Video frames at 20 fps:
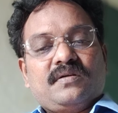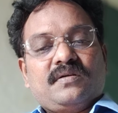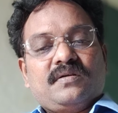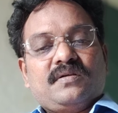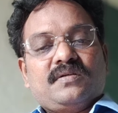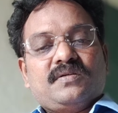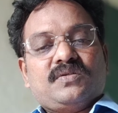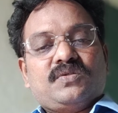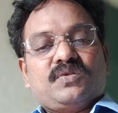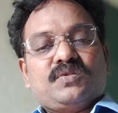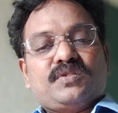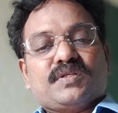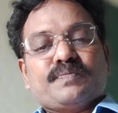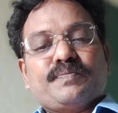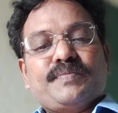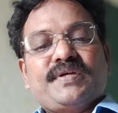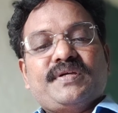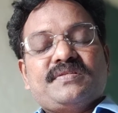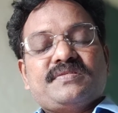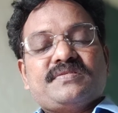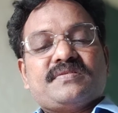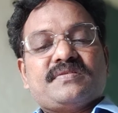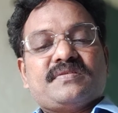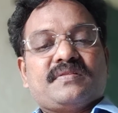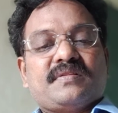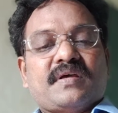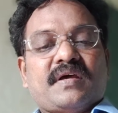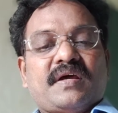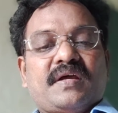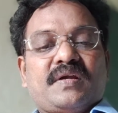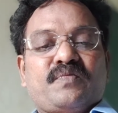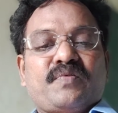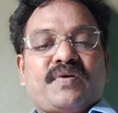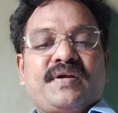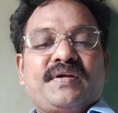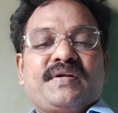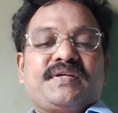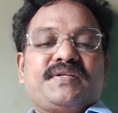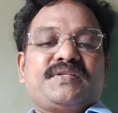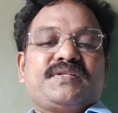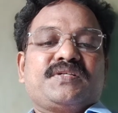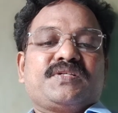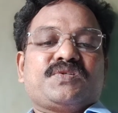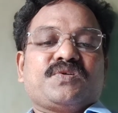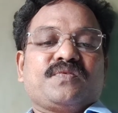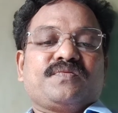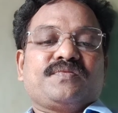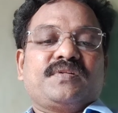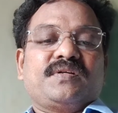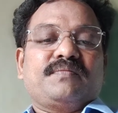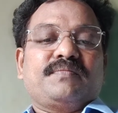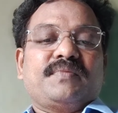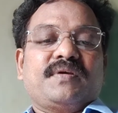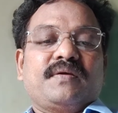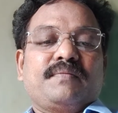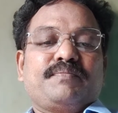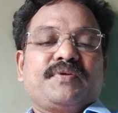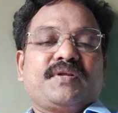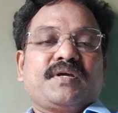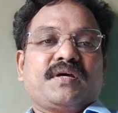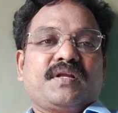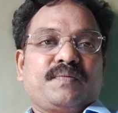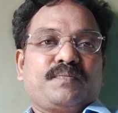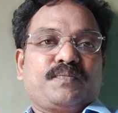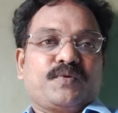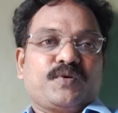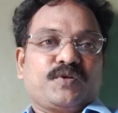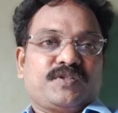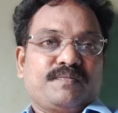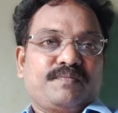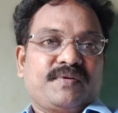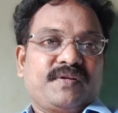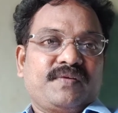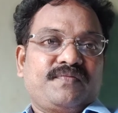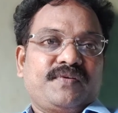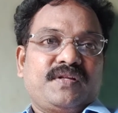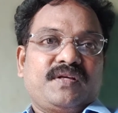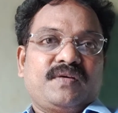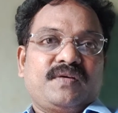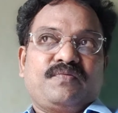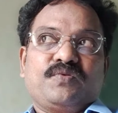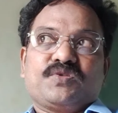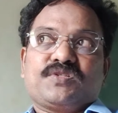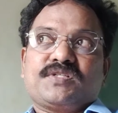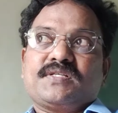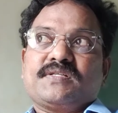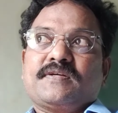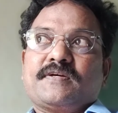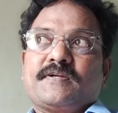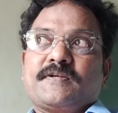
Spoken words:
So that means the advantages of the empirical approach, briefly, if you say that,